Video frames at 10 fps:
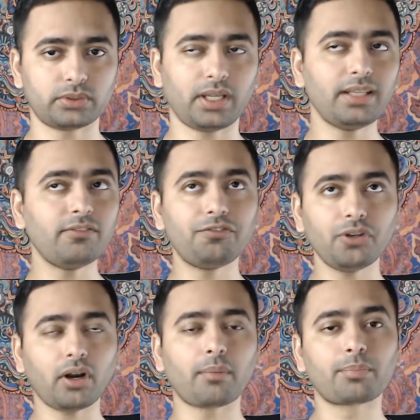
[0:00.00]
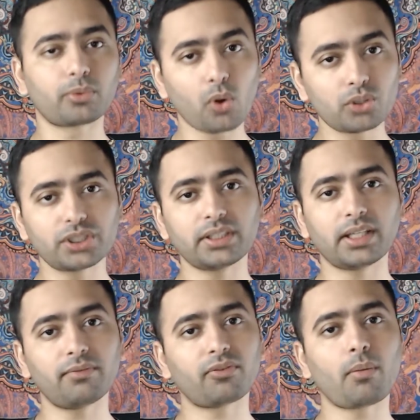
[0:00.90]
And if you're approaching
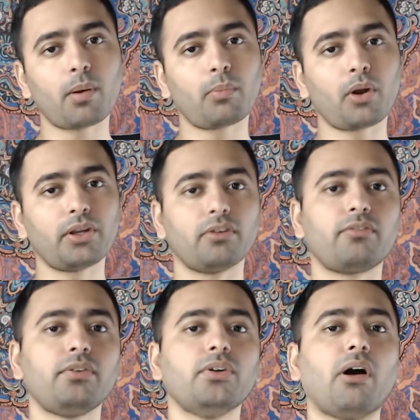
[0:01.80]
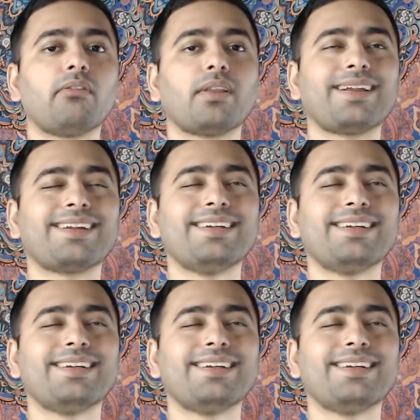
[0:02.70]
them from a point of view of like,